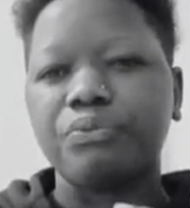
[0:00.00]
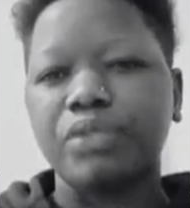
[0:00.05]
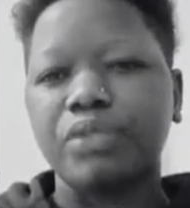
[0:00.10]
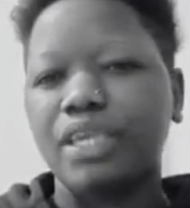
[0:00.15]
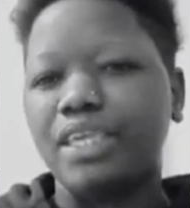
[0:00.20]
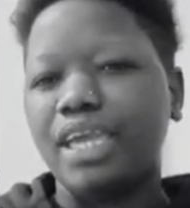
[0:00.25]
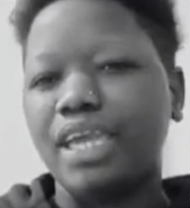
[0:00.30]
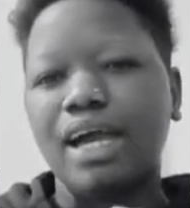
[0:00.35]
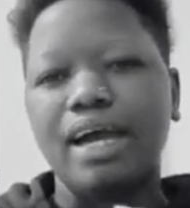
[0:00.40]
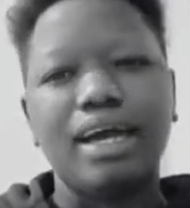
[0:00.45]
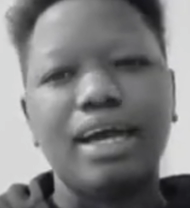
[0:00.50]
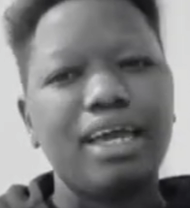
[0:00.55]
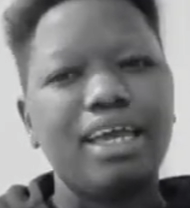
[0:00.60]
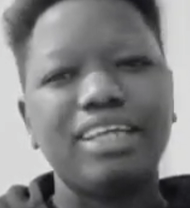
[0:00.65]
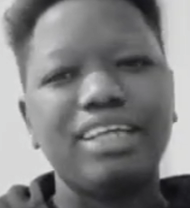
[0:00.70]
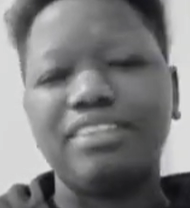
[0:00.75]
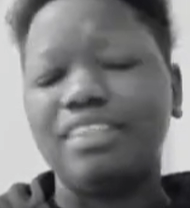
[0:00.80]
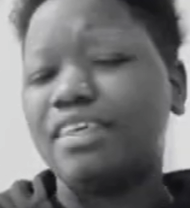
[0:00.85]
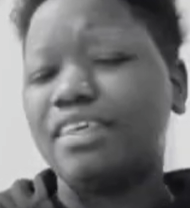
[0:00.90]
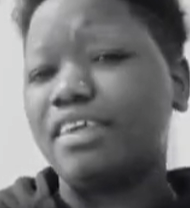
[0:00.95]
yeah,
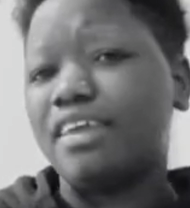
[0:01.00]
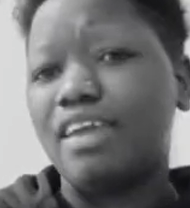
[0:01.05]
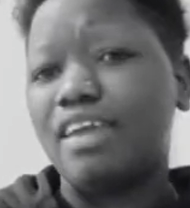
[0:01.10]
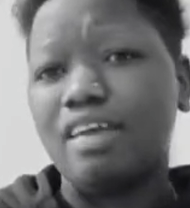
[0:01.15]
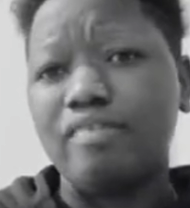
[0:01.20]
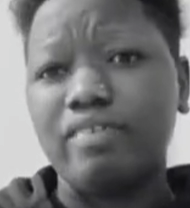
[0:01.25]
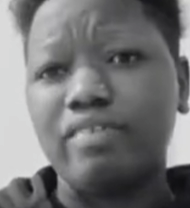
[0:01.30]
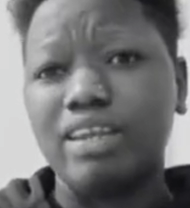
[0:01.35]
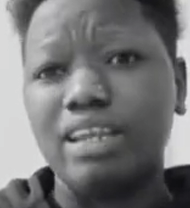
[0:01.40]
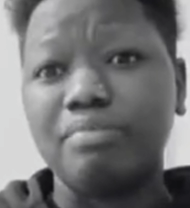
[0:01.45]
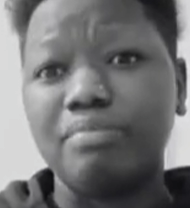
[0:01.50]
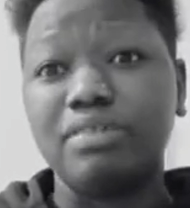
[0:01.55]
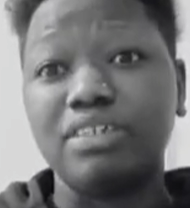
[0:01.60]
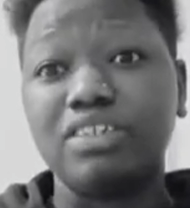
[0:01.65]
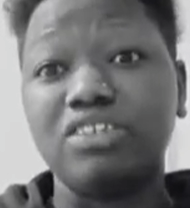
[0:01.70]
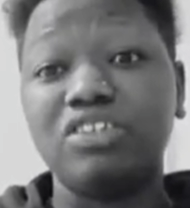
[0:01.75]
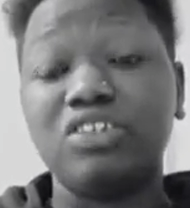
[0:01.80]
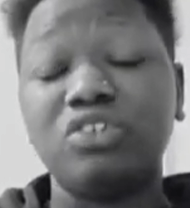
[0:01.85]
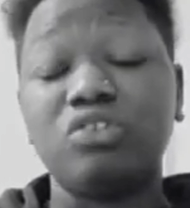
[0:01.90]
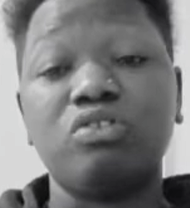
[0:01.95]
I think every lab
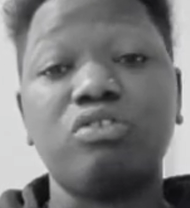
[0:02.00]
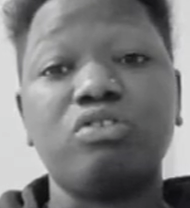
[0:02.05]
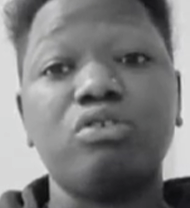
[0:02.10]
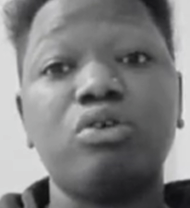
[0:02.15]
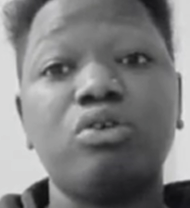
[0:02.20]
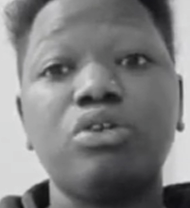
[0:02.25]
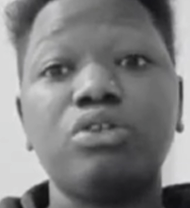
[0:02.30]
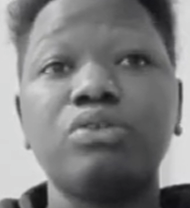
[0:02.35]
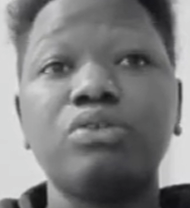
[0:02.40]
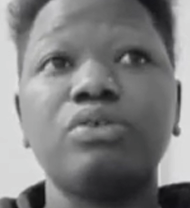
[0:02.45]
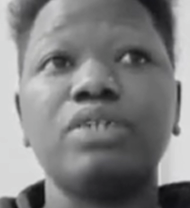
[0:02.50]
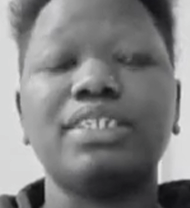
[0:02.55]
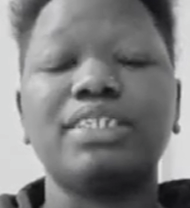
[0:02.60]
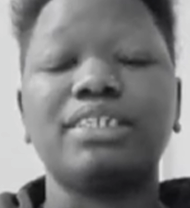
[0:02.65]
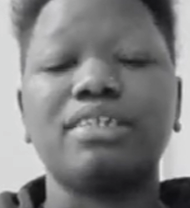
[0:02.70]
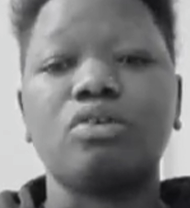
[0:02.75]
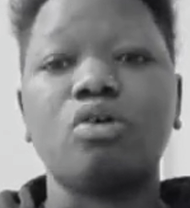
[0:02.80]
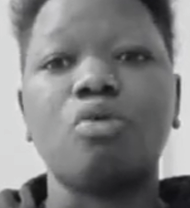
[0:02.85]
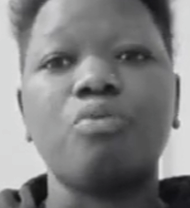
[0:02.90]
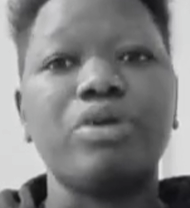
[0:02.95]
technician always
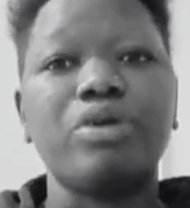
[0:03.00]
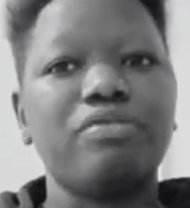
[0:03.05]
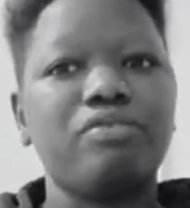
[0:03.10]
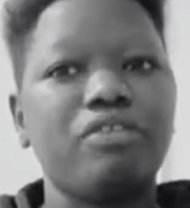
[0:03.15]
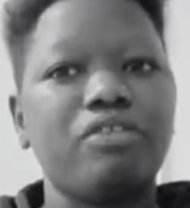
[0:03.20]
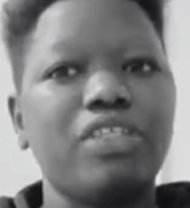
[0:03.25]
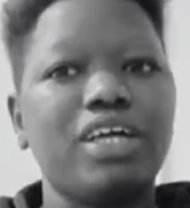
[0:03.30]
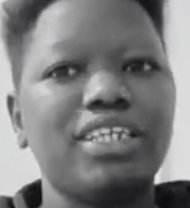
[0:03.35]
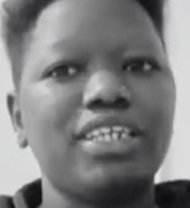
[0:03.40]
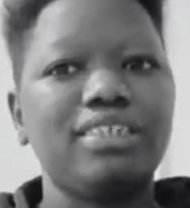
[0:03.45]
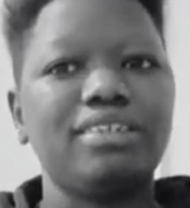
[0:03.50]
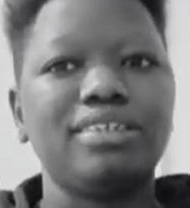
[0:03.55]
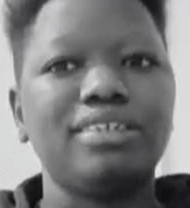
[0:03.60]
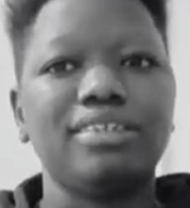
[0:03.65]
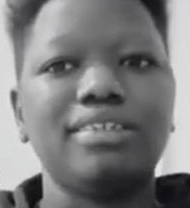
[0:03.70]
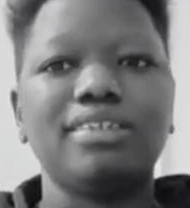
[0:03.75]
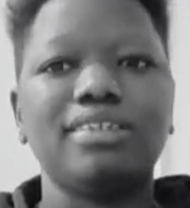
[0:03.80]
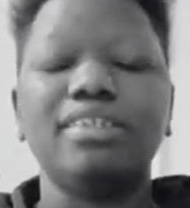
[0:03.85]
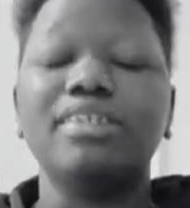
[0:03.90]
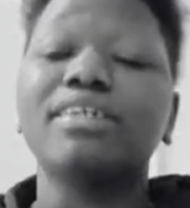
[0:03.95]
recommend for that
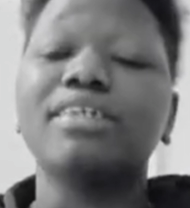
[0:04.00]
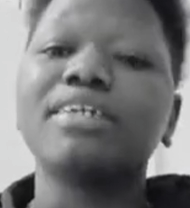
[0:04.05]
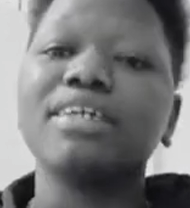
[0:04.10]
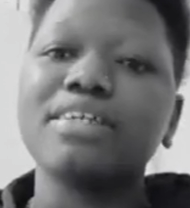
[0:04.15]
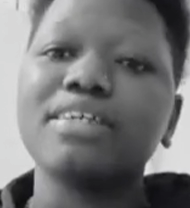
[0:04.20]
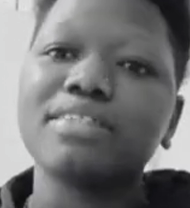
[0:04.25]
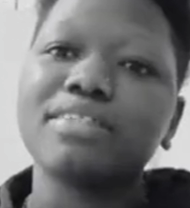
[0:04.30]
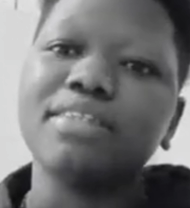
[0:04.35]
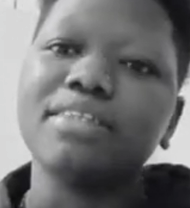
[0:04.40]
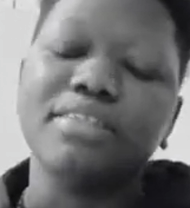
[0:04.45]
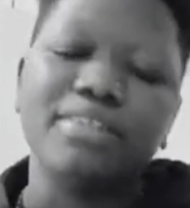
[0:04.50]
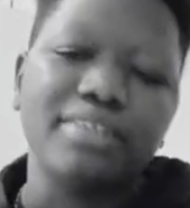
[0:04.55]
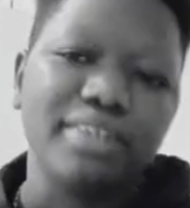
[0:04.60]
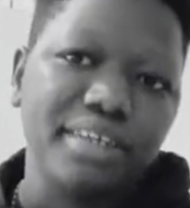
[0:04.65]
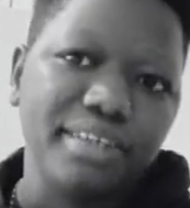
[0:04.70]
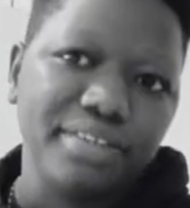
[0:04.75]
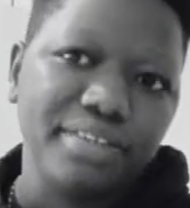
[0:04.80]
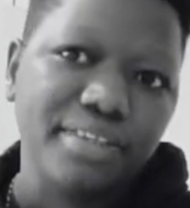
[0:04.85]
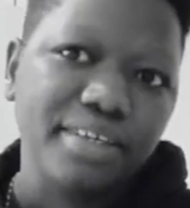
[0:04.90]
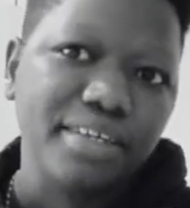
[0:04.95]
test in case the
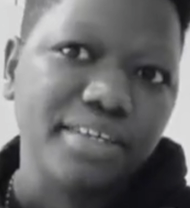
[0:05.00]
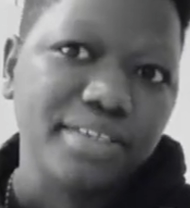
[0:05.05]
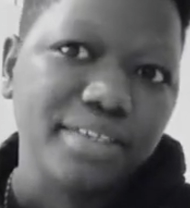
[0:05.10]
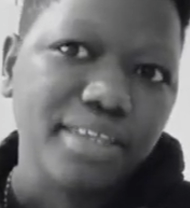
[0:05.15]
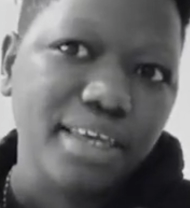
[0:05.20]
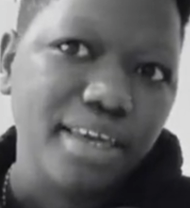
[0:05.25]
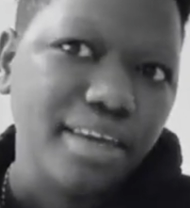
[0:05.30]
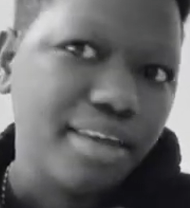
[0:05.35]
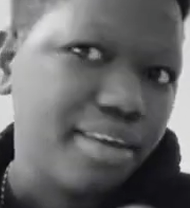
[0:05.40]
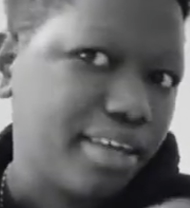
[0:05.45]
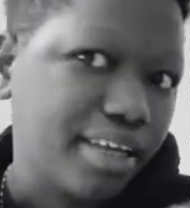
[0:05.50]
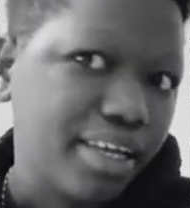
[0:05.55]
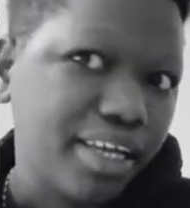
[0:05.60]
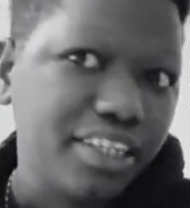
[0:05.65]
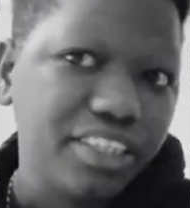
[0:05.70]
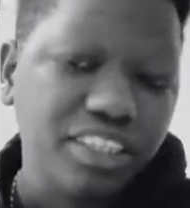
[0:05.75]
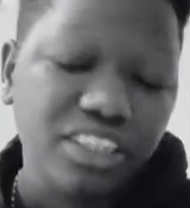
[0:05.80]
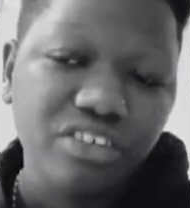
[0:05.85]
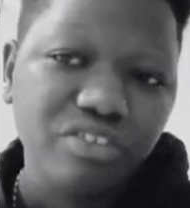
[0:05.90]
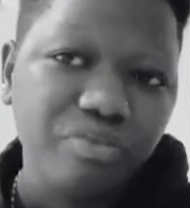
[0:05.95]
test is A
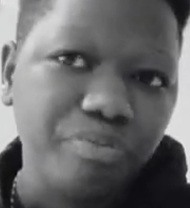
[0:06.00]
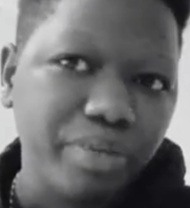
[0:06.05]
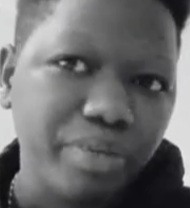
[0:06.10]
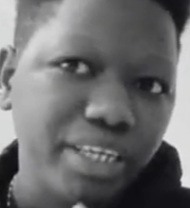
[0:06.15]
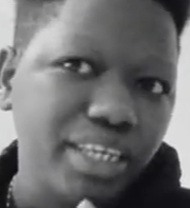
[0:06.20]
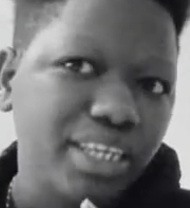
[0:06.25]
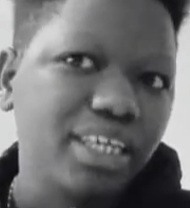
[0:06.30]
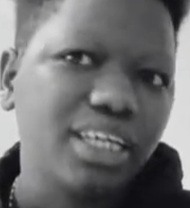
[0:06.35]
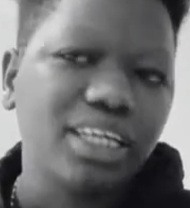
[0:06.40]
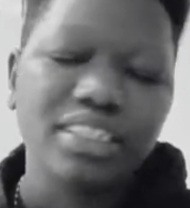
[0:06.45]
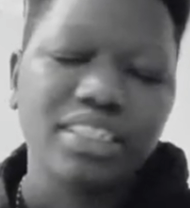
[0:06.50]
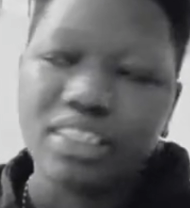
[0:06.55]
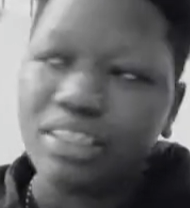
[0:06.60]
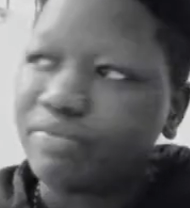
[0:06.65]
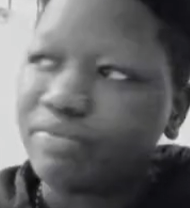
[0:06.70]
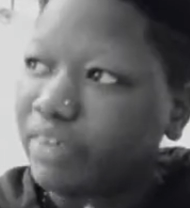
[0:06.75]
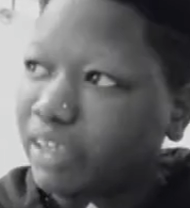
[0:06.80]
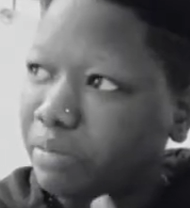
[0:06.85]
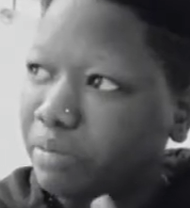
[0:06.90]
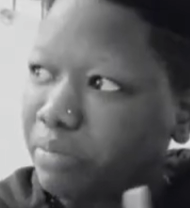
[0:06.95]
negative, B
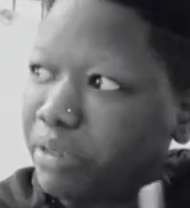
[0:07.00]
negative, AB